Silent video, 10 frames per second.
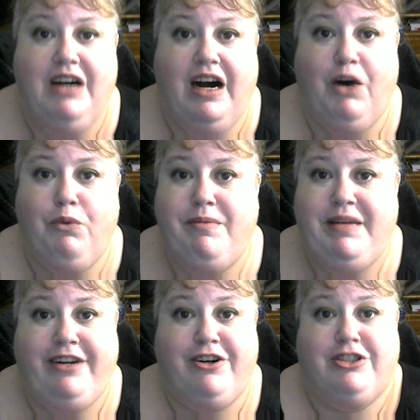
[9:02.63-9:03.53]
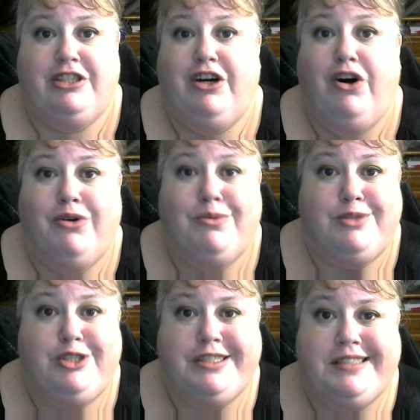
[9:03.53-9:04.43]
women in nursing homes
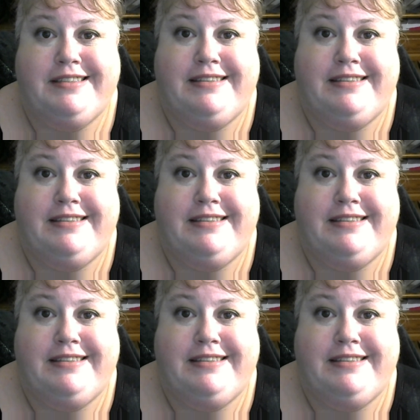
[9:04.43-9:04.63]
just